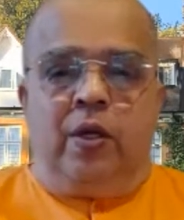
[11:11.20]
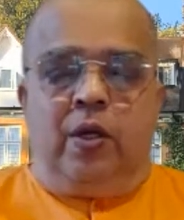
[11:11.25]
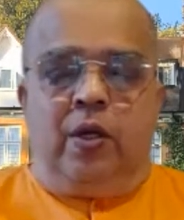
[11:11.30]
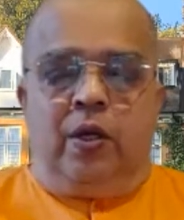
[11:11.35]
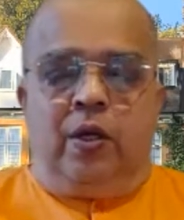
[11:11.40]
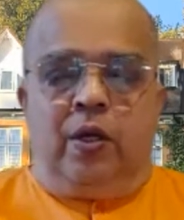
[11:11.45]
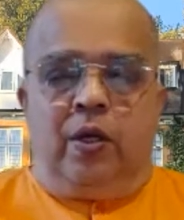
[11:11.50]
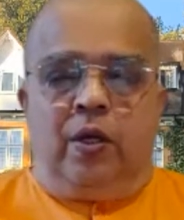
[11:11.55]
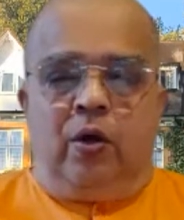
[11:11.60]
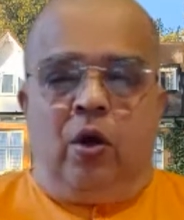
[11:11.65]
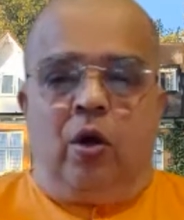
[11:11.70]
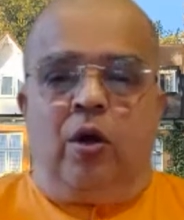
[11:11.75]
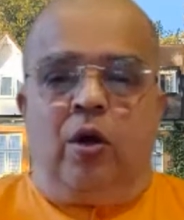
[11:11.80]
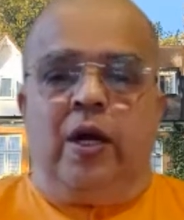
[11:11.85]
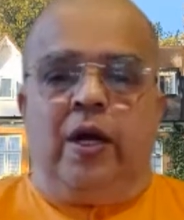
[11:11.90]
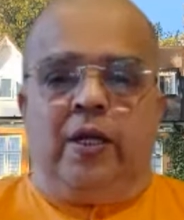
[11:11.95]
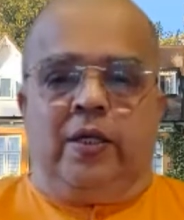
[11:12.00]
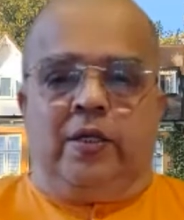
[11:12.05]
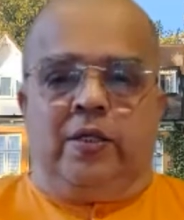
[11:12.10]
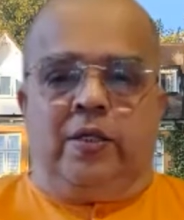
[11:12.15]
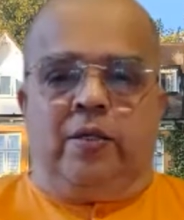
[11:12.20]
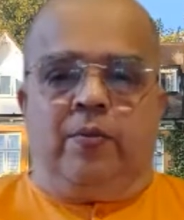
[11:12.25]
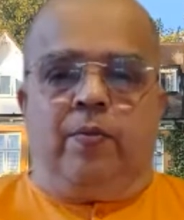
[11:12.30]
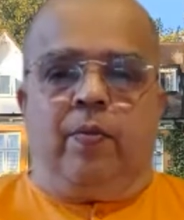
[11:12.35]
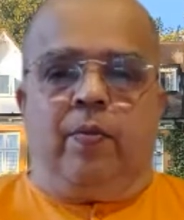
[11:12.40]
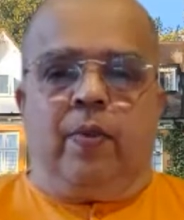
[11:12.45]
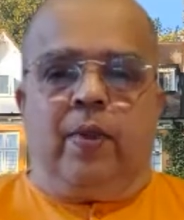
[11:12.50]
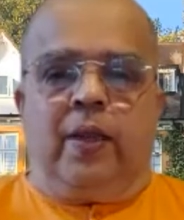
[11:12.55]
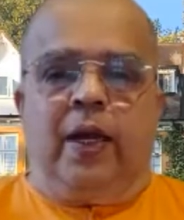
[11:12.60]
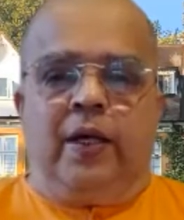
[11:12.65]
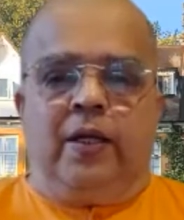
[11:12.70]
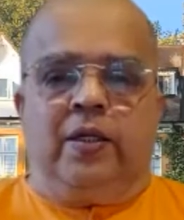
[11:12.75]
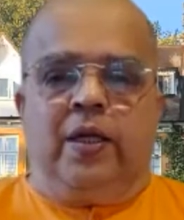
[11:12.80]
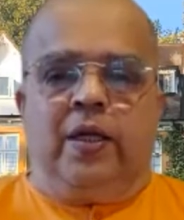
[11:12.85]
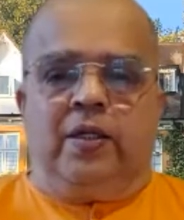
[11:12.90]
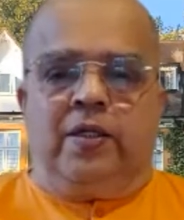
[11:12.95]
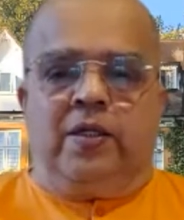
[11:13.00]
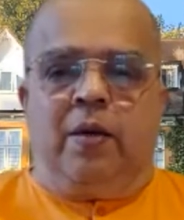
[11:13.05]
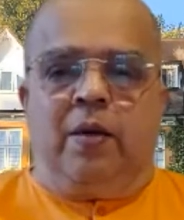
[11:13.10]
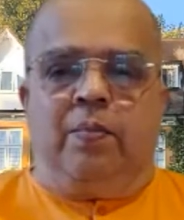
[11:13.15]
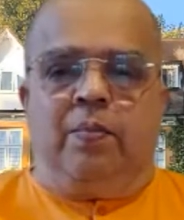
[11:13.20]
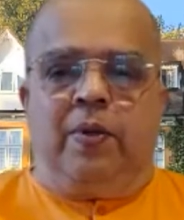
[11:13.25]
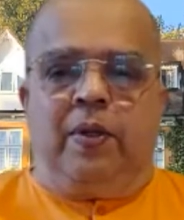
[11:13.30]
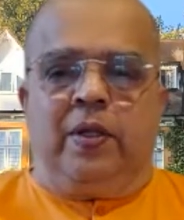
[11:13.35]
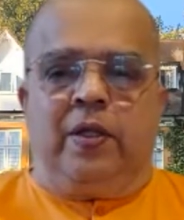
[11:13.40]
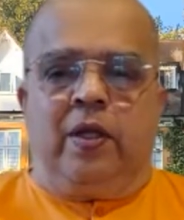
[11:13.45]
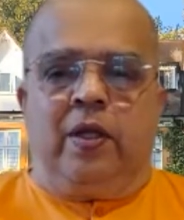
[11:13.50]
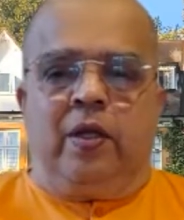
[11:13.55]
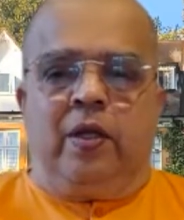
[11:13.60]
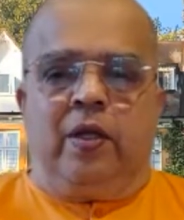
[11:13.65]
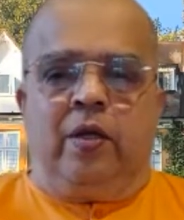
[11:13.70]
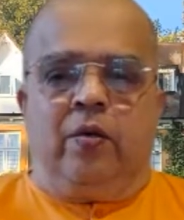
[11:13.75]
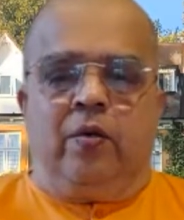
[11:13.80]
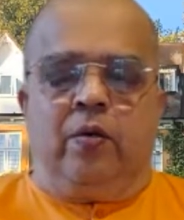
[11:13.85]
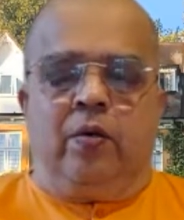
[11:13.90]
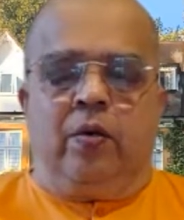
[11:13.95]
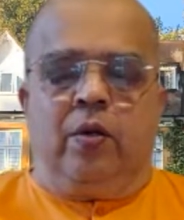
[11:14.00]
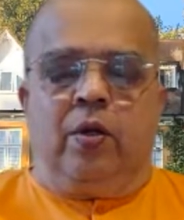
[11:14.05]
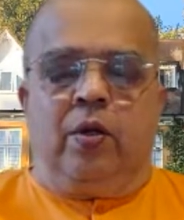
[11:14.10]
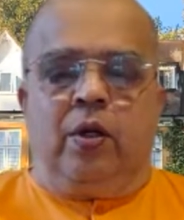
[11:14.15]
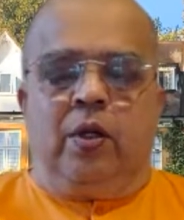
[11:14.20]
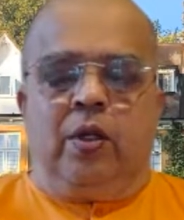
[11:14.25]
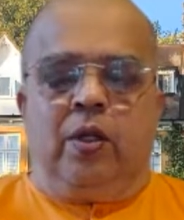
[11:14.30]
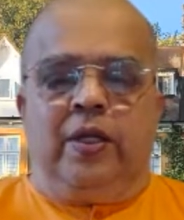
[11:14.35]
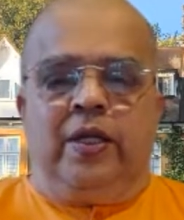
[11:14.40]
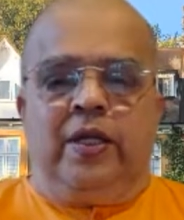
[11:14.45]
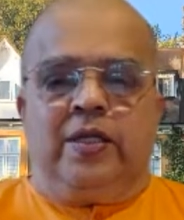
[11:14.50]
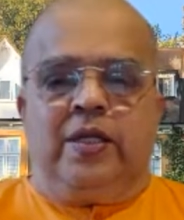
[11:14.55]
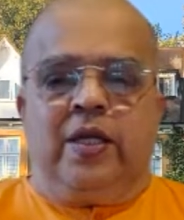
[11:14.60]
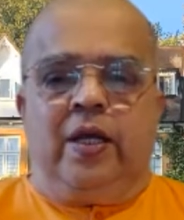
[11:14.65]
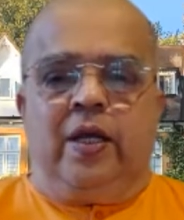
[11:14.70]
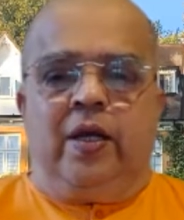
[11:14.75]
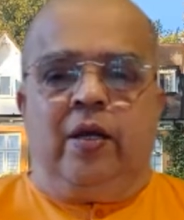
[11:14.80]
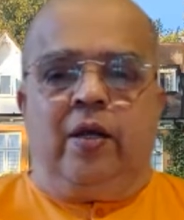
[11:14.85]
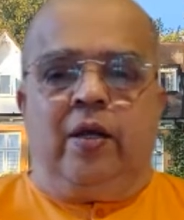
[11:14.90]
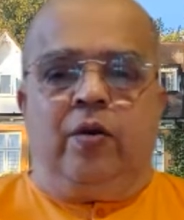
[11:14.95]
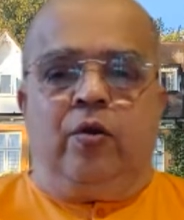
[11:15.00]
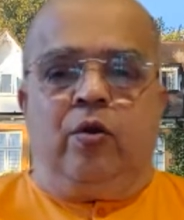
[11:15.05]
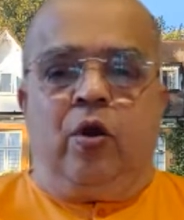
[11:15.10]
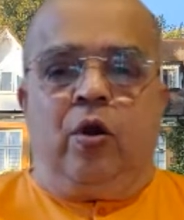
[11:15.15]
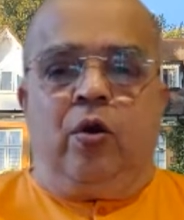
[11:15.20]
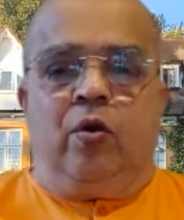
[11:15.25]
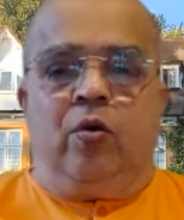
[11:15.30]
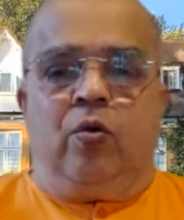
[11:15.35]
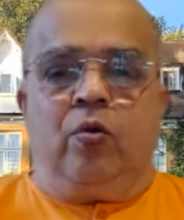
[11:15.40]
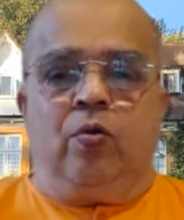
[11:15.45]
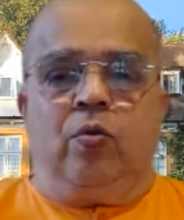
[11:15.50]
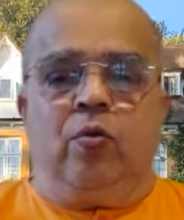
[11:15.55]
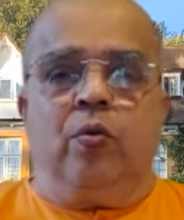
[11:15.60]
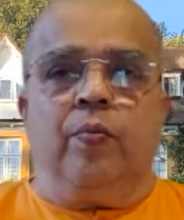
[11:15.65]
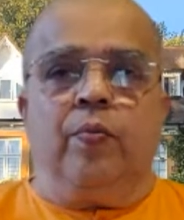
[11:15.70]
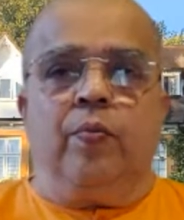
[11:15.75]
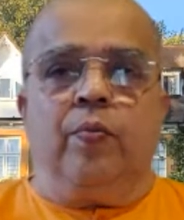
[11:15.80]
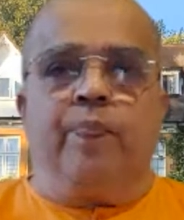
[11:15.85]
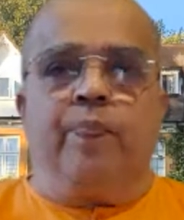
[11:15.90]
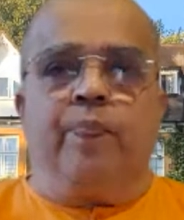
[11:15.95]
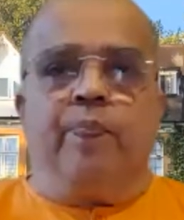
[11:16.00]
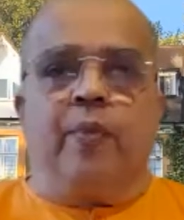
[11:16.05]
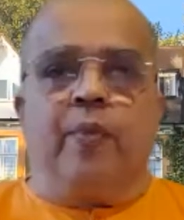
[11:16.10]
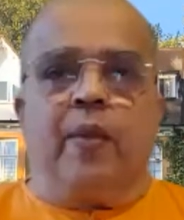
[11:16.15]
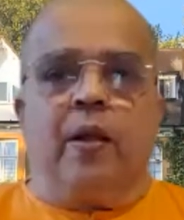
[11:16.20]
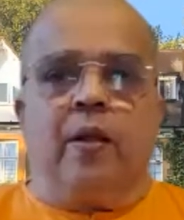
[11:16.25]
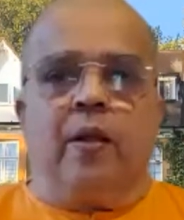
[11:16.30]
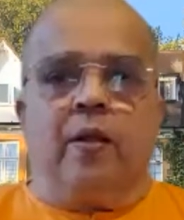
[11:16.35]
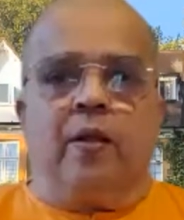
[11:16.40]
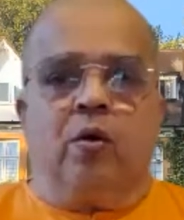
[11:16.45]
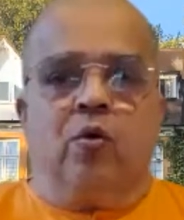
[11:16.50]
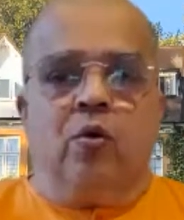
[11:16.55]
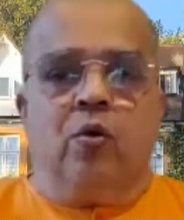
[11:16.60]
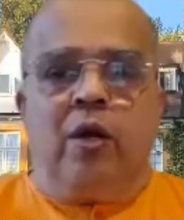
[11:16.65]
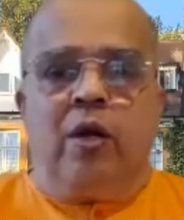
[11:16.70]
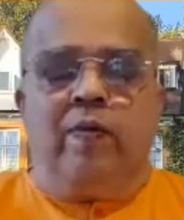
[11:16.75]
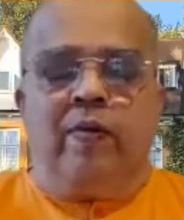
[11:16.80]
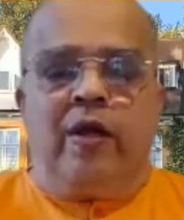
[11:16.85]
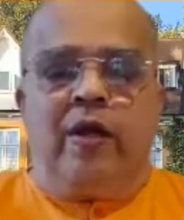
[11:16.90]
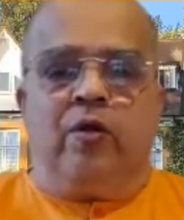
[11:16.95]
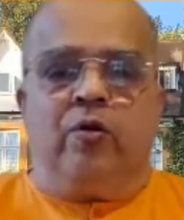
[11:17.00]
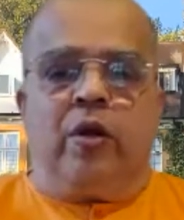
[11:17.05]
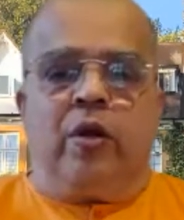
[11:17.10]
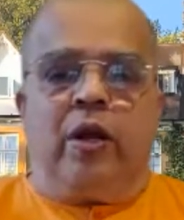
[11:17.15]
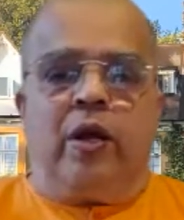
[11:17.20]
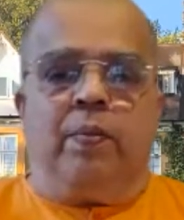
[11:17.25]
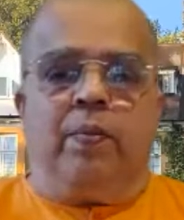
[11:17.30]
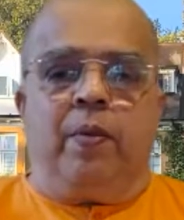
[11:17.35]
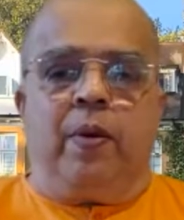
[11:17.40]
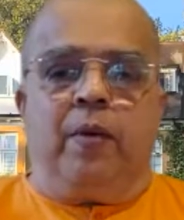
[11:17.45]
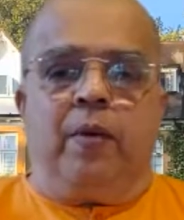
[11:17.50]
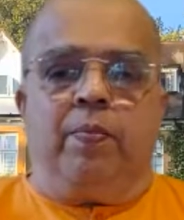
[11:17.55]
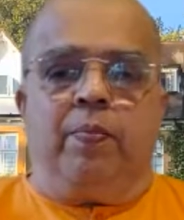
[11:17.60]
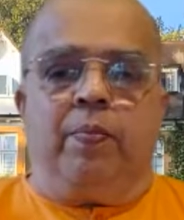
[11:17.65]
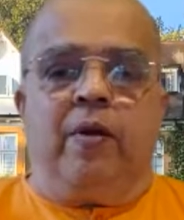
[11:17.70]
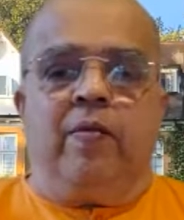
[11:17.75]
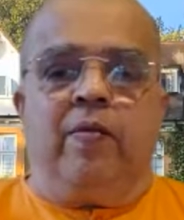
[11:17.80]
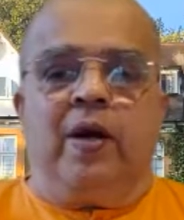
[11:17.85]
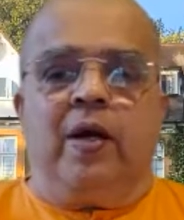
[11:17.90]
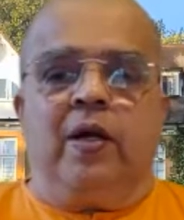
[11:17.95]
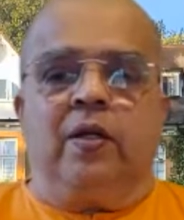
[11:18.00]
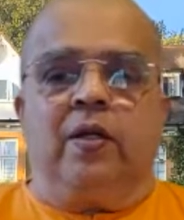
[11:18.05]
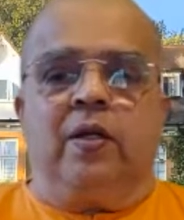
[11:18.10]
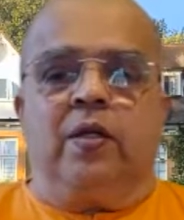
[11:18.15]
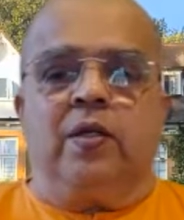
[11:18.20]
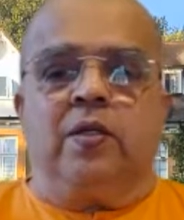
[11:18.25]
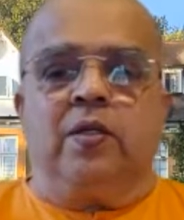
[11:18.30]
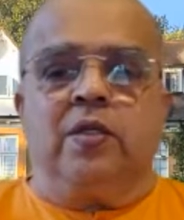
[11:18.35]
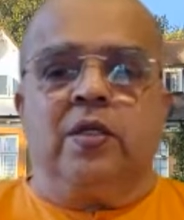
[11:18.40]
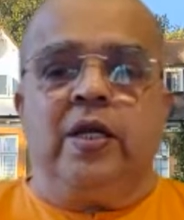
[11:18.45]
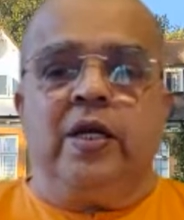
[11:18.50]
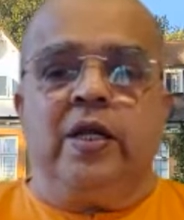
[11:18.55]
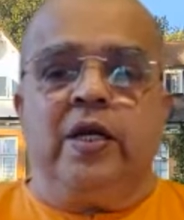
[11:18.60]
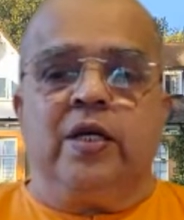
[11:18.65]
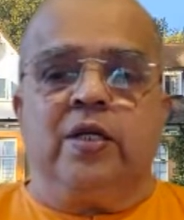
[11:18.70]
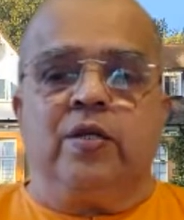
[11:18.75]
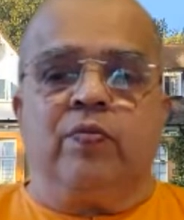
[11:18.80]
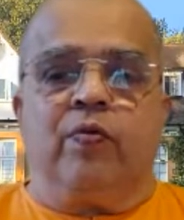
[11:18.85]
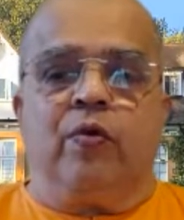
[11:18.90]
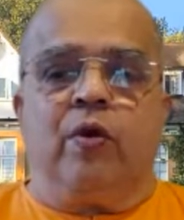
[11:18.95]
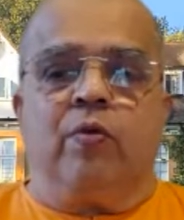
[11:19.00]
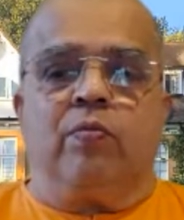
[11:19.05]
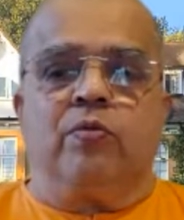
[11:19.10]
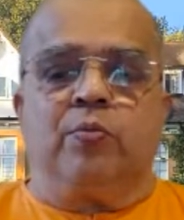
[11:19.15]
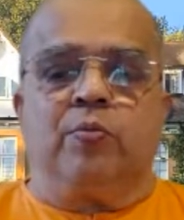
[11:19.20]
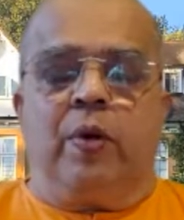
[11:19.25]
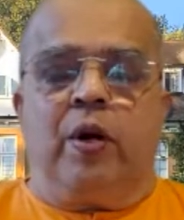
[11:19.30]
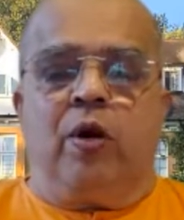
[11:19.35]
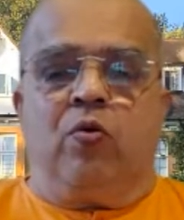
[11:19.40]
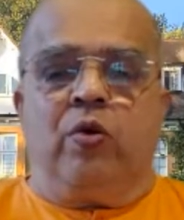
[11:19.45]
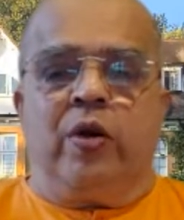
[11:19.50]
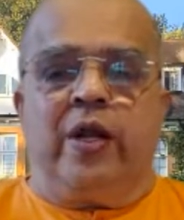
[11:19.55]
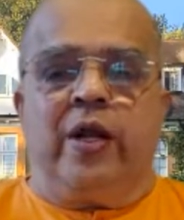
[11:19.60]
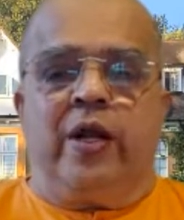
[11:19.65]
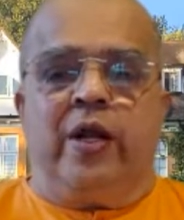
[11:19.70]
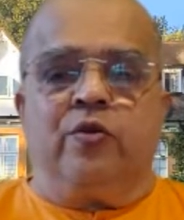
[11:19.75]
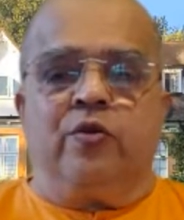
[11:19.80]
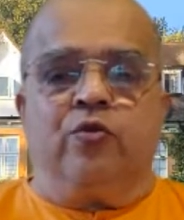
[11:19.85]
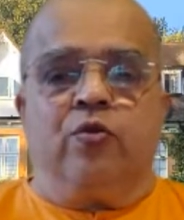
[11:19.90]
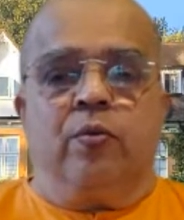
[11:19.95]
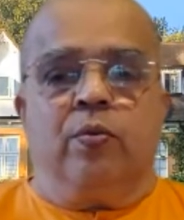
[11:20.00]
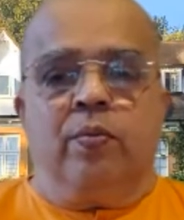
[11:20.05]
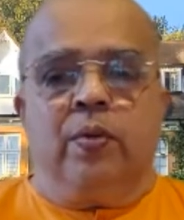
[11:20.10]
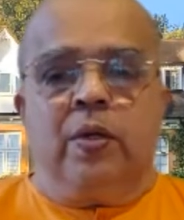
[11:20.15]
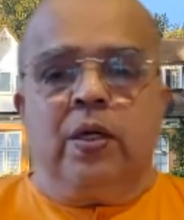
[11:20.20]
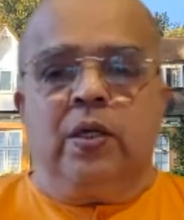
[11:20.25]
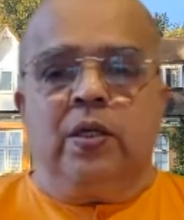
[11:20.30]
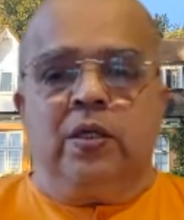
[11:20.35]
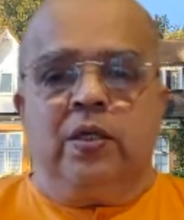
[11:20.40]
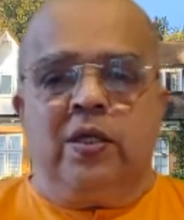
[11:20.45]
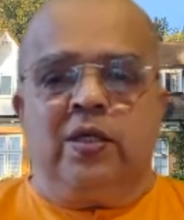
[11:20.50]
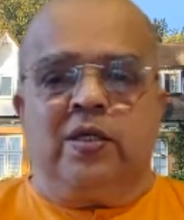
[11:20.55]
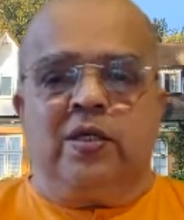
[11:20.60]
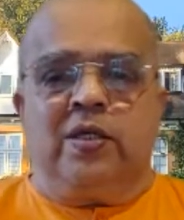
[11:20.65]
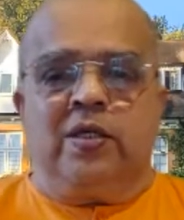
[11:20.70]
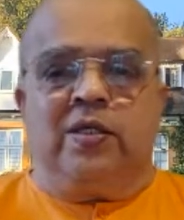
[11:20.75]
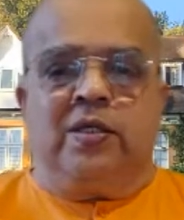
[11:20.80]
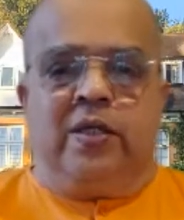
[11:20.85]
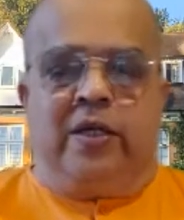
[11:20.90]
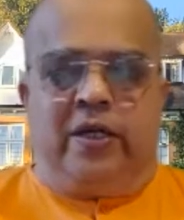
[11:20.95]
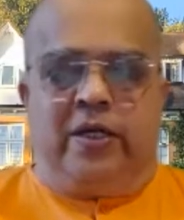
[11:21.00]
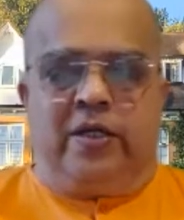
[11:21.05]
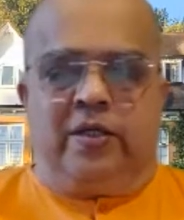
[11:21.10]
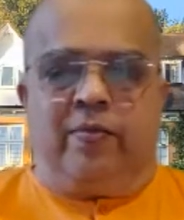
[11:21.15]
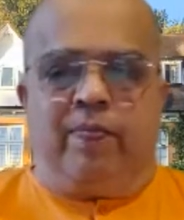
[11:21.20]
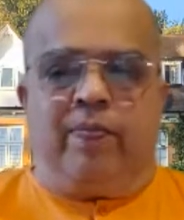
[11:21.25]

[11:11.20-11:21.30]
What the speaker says: knowledge, that is the example they give. They say the only way you can prevent the seeds from sprouting is to burn these seeds.